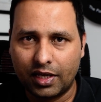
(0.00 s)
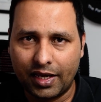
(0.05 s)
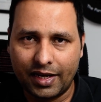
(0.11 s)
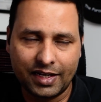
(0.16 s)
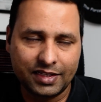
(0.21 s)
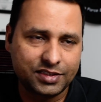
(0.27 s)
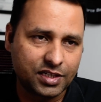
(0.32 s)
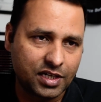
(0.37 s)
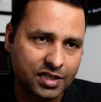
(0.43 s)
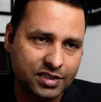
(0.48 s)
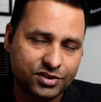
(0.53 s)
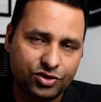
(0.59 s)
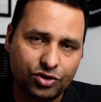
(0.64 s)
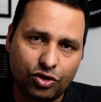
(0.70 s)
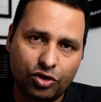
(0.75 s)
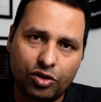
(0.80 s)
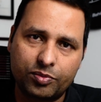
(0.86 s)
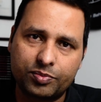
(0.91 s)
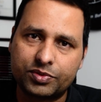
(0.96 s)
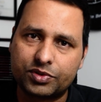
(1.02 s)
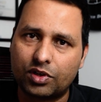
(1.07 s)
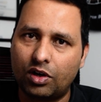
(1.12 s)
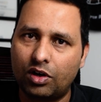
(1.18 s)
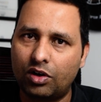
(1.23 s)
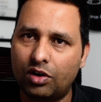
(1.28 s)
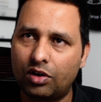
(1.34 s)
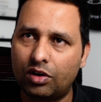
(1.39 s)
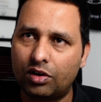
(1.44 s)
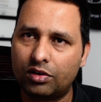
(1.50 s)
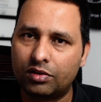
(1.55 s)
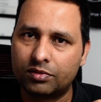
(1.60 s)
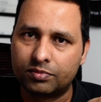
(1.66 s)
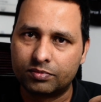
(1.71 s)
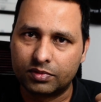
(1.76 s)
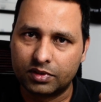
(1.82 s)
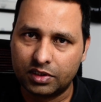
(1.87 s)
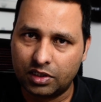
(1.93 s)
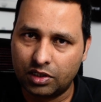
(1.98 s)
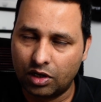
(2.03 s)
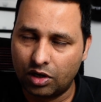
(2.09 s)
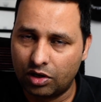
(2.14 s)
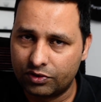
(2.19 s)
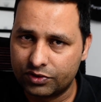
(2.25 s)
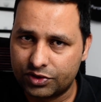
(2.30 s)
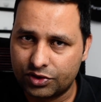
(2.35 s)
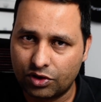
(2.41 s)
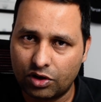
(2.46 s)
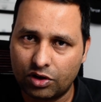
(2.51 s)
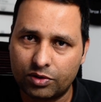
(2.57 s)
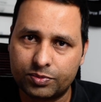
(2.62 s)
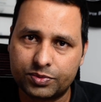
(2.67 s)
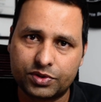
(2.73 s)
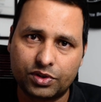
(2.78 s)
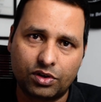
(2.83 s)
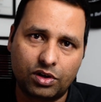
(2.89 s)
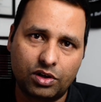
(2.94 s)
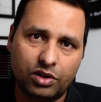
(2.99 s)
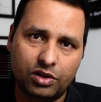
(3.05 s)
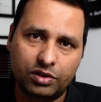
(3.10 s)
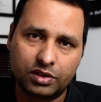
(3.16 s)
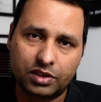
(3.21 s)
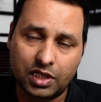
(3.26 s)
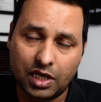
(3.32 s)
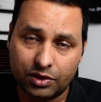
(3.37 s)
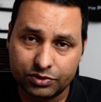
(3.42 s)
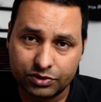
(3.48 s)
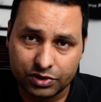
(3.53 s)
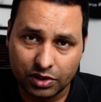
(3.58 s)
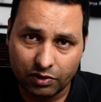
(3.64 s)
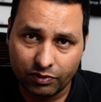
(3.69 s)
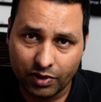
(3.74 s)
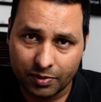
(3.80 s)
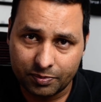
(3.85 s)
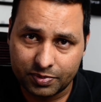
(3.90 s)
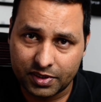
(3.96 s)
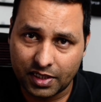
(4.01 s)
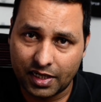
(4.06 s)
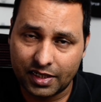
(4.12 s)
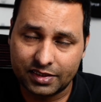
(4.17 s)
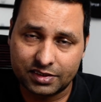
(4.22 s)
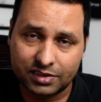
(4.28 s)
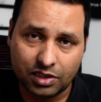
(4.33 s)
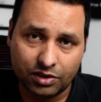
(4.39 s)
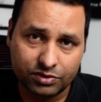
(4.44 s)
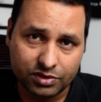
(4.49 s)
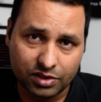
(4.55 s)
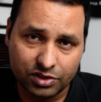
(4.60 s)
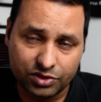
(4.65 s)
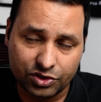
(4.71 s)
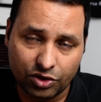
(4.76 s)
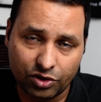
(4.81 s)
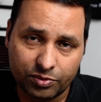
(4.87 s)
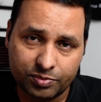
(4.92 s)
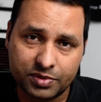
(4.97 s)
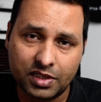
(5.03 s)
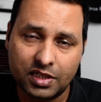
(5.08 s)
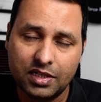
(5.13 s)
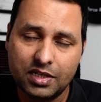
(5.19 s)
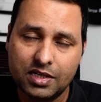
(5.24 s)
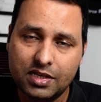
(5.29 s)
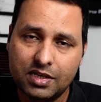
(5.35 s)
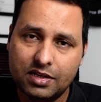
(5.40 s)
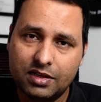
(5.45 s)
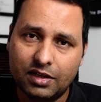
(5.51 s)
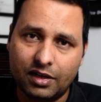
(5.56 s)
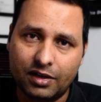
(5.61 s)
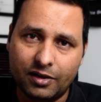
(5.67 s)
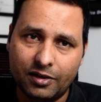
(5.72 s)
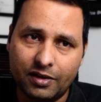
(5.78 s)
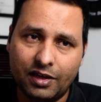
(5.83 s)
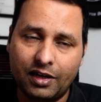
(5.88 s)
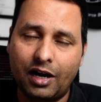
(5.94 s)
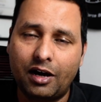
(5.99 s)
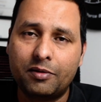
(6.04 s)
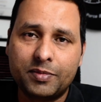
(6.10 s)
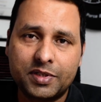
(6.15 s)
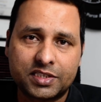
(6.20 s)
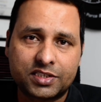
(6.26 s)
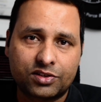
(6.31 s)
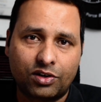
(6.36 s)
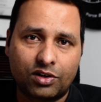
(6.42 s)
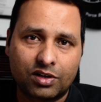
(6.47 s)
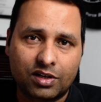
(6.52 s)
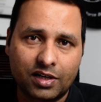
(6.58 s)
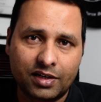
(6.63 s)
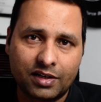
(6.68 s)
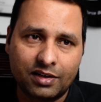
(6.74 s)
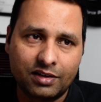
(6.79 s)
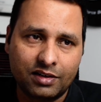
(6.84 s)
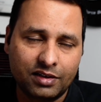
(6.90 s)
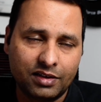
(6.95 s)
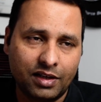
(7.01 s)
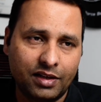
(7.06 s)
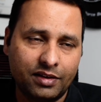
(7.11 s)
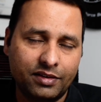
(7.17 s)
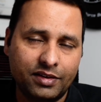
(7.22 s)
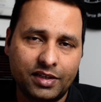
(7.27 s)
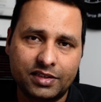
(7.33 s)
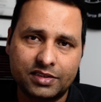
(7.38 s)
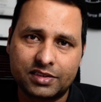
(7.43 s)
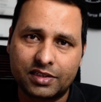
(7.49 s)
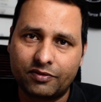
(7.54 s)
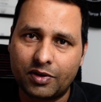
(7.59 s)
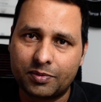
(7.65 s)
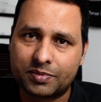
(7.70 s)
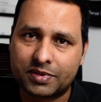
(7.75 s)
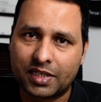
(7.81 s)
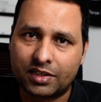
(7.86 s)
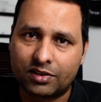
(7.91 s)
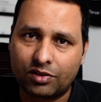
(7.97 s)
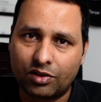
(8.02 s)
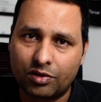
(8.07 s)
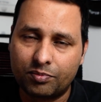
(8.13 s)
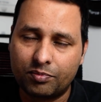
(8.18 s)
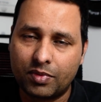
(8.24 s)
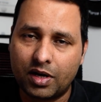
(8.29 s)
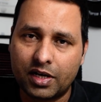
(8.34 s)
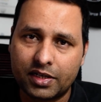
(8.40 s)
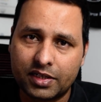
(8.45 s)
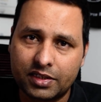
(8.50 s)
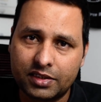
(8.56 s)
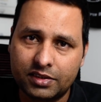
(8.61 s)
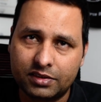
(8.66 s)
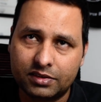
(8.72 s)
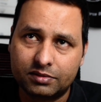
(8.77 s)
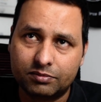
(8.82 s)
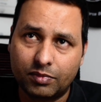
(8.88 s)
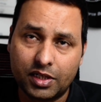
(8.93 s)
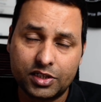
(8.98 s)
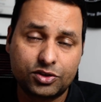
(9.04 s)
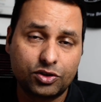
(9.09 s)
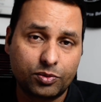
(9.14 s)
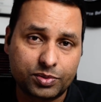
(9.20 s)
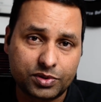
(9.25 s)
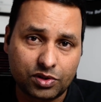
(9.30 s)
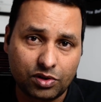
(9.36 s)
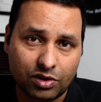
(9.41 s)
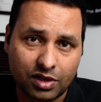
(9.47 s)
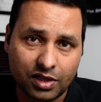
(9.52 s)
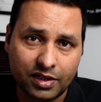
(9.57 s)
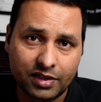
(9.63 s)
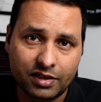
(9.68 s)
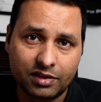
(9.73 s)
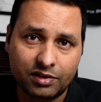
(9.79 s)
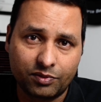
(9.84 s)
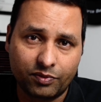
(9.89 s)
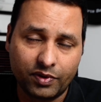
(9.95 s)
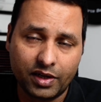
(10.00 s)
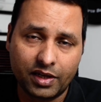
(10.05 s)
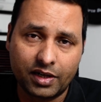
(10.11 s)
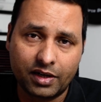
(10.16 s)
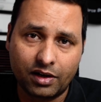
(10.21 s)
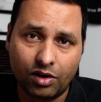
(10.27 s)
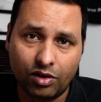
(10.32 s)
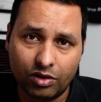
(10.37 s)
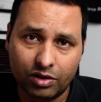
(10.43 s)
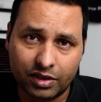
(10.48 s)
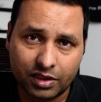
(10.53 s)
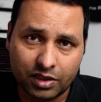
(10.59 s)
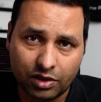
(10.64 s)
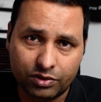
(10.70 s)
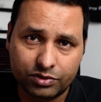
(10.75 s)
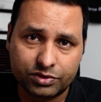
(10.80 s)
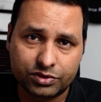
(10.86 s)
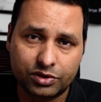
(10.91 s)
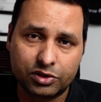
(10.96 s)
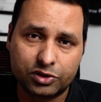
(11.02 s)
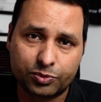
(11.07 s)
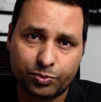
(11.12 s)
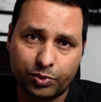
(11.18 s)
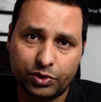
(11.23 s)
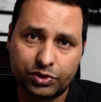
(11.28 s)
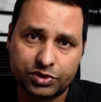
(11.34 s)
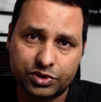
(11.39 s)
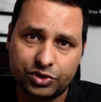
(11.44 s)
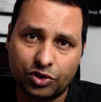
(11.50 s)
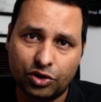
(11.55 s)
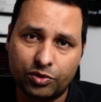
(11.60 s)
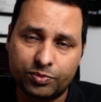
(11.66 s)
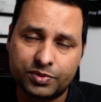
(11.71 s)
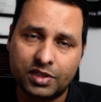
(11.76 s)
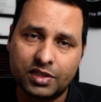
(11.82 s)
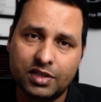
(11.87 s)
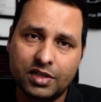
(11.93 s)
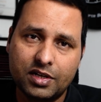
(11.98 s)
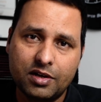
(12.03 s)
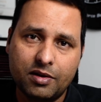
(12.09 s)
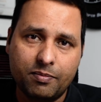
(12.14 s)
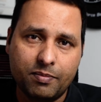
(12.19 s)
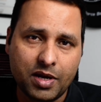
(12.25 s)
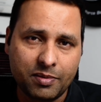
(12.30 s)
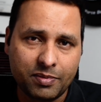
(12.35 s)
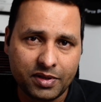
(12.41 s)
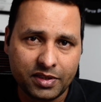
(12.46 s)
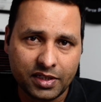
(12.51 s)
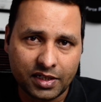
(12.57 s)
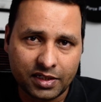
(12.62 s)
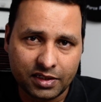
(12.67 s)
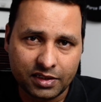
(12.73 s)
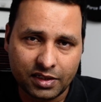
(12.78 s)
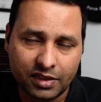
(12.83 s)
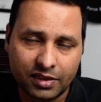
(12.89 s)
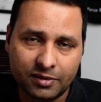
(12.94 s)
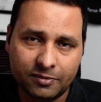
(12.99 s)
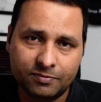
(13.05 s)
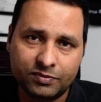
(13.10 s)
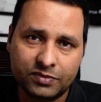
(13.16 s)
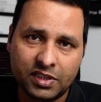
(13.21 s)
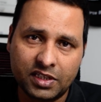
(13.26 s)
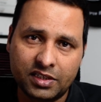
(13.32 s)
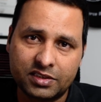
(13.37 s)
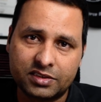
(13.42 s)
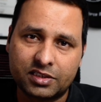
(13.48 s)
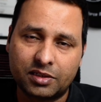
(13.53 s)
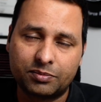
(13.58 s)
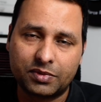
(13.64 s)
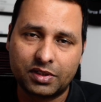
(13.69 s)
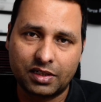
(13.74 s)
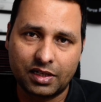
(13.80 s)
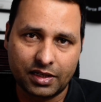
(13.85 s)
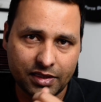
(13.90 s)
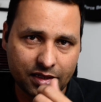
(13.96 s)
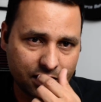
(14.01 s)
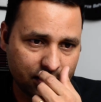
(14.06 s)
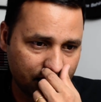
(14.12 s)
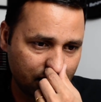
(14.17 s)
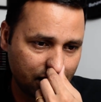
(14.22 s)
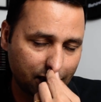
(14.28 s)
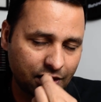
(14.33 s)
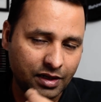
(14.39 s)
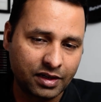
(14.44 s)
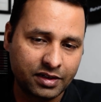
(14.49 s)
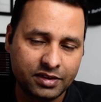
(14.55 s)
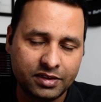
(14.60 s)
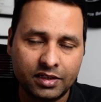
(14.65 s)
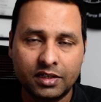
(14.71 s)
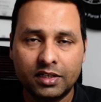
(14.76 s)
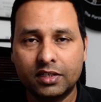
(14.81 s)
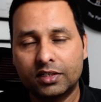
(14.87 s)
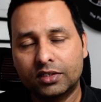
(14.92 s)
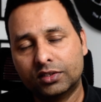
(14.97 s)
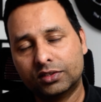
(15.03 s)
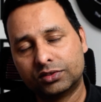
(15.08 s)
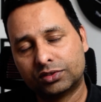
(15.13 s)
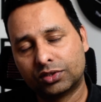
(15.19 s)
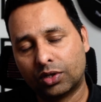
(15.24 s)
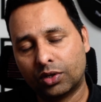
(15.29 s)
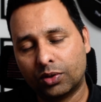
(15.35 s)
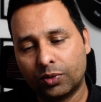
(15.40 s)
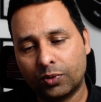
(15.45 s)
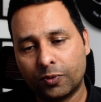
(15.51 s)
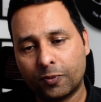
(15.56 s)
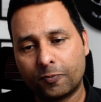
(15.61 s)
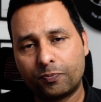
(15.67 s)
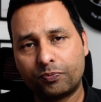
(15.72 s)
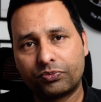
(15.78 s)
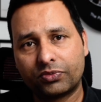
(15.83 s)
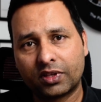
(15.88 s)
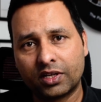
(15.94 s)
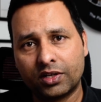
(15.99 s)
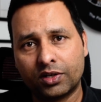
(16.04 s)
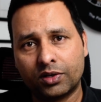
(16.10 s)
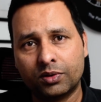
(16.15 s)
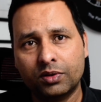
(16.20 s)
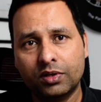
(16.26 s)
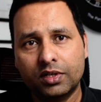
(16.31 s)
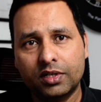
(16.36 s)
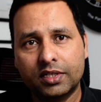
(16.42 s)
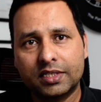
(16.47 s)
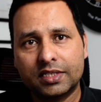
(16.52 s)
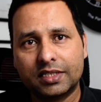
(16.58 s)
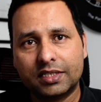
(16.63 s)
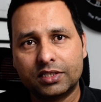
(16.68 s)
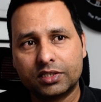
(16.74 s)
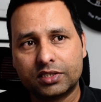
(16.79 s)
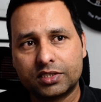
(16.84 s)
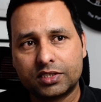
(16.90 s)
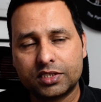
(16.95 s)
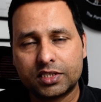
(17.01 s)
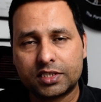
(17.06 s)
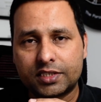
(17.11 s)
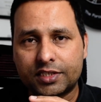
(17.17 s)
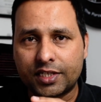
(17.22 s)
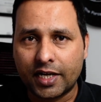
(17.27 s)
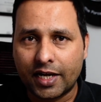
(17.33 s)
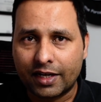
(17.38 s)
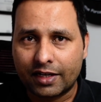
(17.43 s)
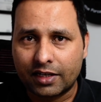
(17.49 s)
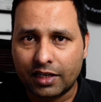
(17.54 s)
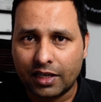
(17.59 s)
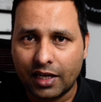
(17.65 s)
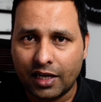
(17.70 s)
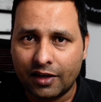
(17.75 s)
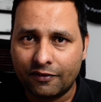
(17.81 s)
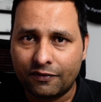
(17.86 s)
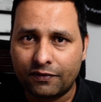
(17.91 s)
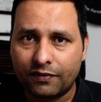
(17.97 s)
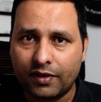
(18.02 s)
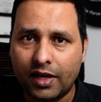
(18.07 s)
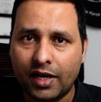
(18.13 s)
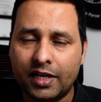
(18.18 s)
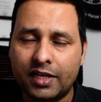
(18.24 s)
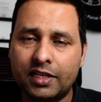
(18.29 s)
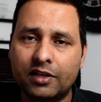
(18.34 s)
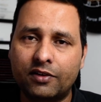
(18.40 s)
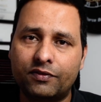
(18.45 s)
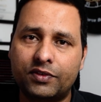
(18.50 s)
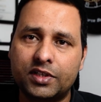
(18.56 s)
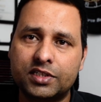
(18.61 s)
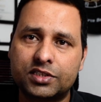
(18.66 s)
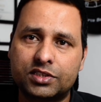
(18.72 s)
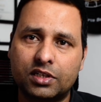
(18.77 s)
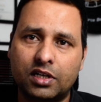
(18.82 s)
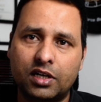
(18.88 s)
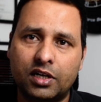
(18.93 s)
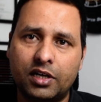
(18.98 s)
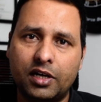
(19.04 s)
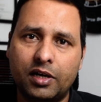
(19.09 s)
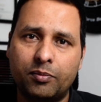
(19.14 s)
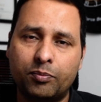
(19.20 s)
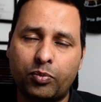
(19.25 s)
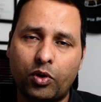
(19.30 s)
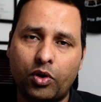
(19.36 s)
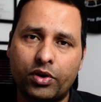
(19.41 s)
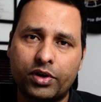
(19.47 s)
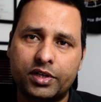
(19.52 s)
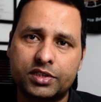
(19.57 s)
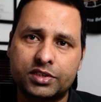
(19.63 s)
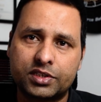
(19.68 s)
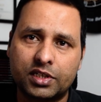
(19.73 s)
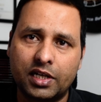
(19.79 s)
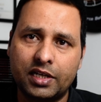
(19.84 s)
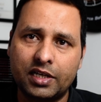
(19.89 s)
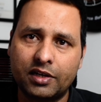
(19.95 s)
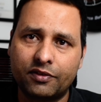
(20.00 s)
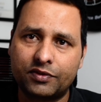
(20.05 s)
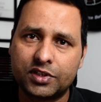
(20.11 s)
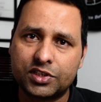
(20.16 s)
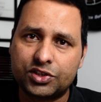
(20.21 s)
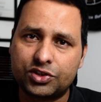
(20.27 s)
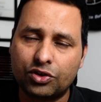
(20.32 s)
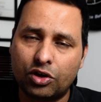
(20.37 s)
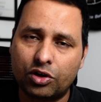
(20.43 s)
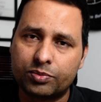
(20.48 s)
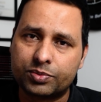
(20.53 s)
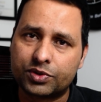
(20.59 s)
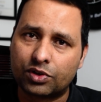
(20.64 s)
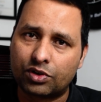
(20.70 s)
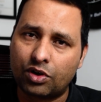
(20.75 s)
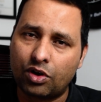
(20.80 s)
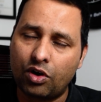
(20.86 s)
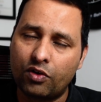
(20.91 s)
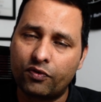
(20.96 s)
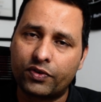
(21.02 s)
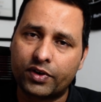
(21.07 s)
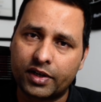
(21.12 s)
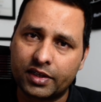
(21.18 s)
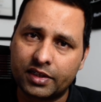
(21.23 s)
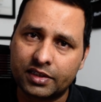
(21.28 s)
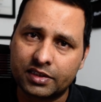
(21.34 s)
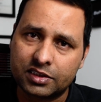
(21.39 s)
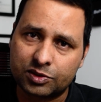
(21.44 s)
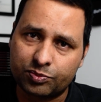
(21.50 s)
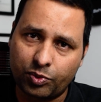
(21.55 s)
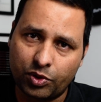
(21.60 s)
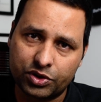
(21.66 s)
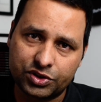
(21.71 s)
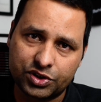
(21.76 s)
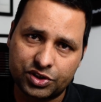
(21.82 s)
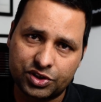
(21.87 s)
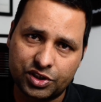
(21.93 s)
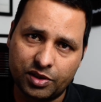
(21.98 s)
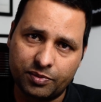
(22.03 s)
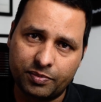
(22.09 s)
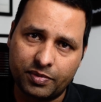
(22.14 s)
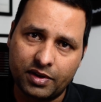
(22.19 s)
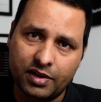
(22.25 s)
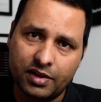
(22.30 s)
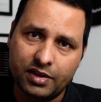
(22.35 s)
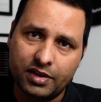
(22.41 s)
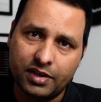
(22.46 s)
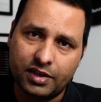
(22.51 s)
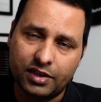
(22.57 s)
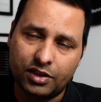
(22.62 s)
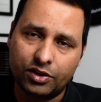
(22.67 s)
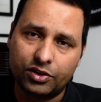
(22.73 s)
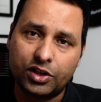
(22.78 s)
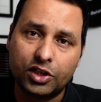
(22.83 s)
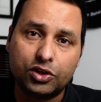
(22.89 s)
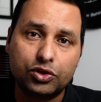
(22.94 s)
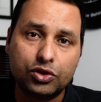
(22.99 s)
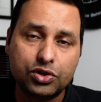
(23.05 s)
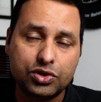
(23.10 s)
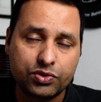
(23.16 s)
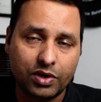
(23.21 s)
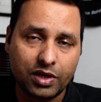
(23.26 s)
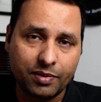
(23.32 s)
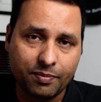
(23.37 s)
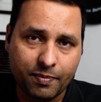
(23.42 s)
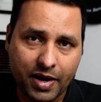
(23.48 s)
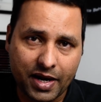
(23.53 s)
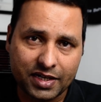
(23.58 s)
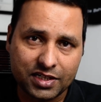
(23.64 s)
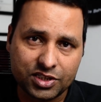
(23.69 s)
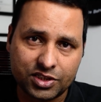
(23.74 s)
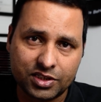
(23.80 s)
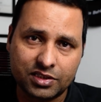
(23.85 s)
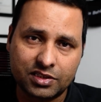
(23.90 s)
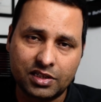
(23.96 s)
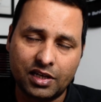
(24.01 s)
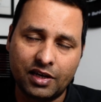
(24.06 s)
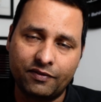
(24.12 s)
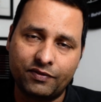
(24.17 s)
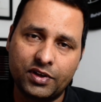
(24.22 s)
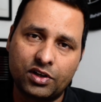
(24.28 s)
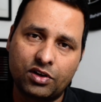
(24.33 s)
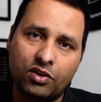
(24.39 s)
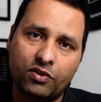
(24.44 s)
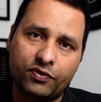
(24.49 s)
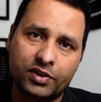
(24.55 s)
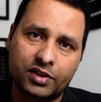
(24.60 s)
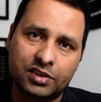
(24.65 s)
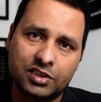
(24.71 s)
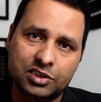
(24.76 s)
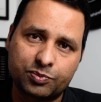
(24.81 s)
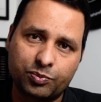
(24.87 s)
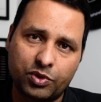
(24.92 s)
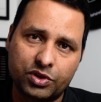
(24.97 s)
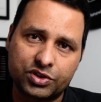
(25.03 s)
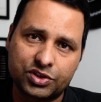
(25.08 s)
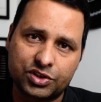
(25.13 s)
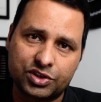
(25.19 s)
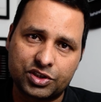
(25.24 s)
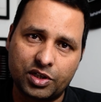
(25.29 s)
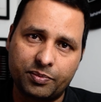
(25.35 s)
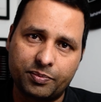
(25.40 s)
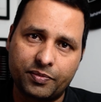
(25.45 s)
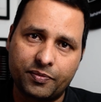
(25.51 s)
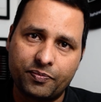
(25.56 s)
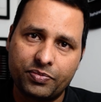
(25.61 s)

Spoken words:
NHS jobs or Gov jobs or council websites, council jobs. I'm in Scotland and there is a website called My Job Scotland where all the councils post jobs. Maybe that there is something like that in England. So, check if any of these employers, any of these jobs are offering sponsorship. They usually mention if they're offering a sponsorship.